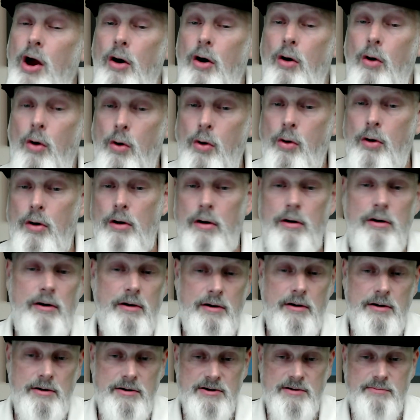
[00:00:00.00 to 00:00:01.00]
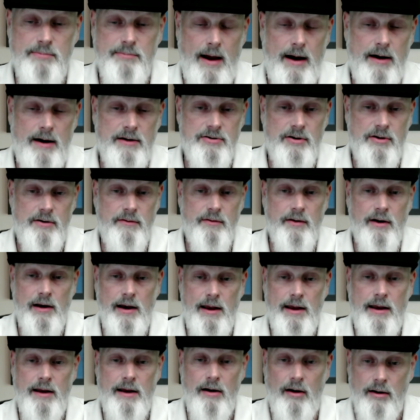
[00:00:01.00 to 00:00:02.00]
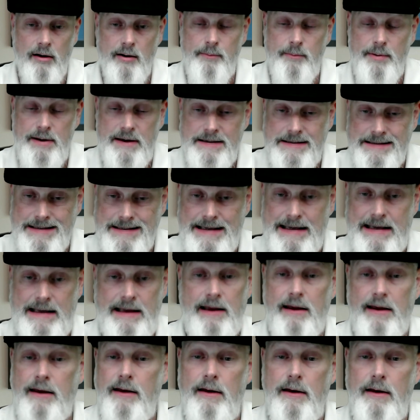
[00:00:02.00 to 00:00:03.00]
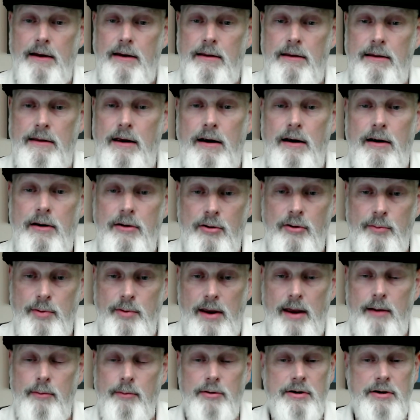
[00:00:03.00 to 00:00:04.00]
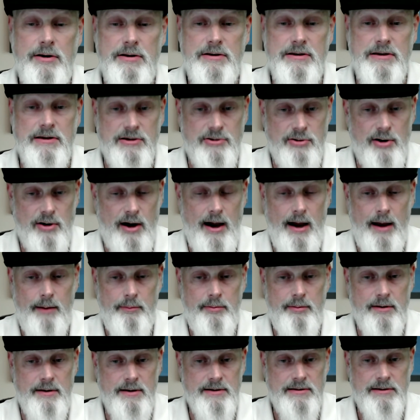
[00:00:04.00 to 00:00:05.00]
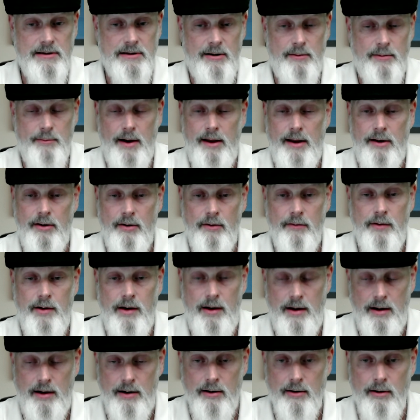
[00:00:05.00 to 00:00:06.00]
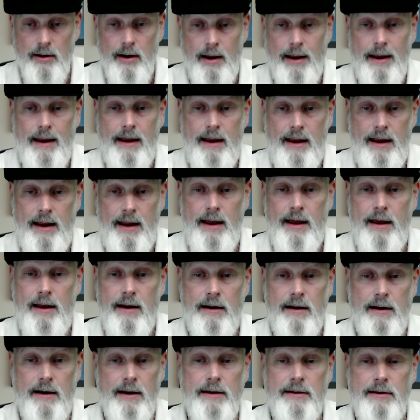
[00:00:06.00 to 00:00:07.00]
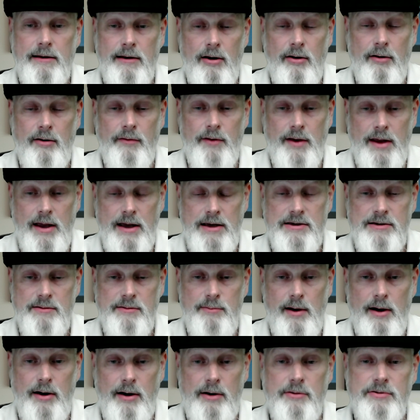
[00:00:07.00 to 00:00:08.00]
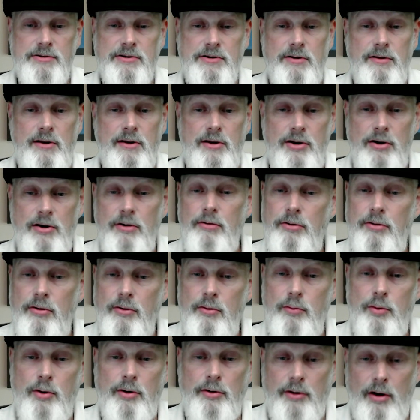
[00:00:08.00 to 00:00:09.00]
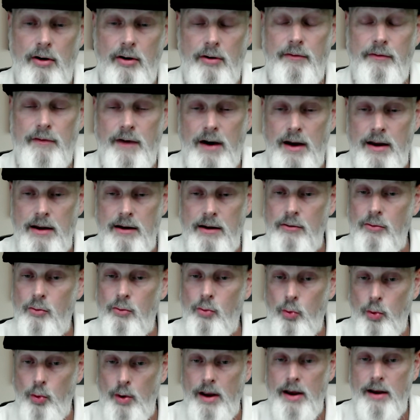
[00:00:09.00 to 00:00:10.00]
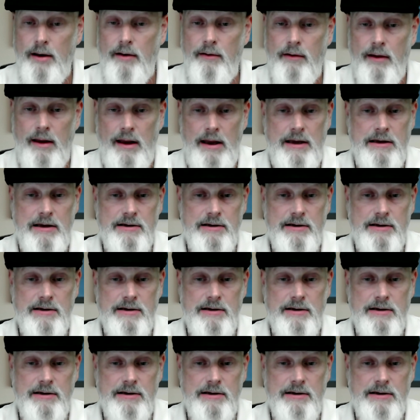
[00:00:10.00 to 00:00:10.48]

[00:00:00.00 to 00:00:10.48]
or you can just mouse over and click it on a PC. There you'll be able to subscribe to this little button over here and click the notification bell so that YouTube will notify you when each